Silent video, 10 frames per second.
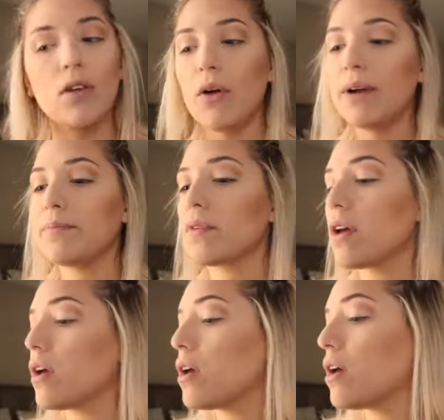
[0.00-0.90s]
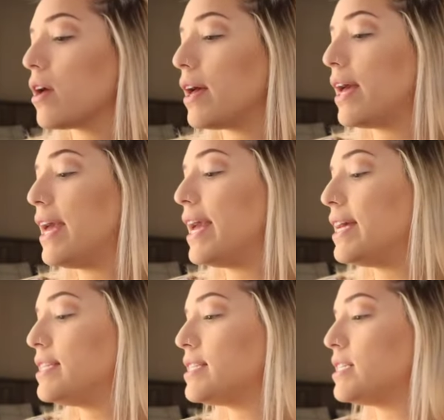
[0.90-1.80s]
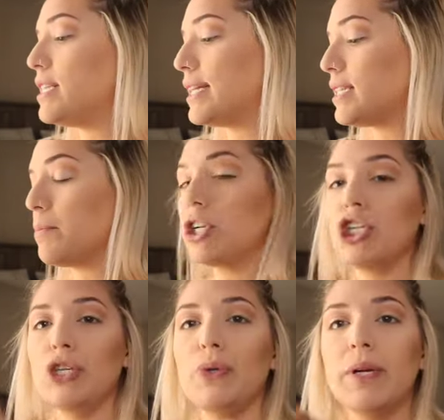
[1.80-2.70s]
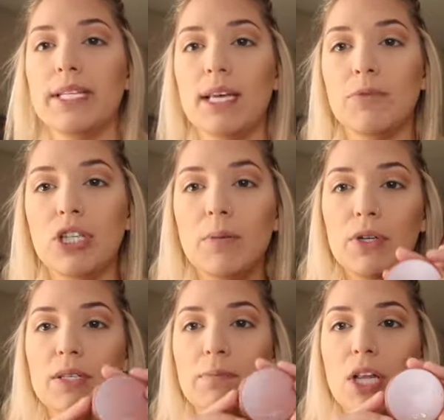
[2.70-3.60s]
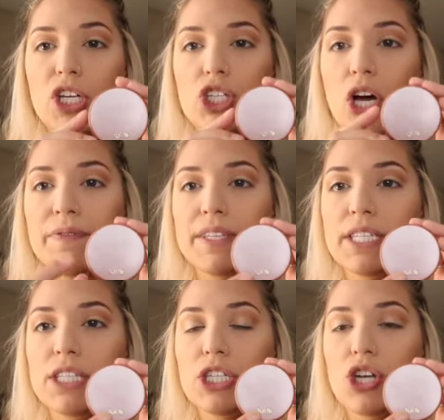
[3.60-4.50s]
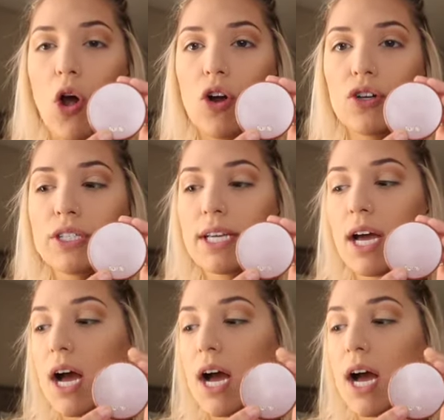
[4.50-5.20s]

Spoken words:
All right, and next I'm gonna do is I'm just gonna put some blush on. This is the Tarte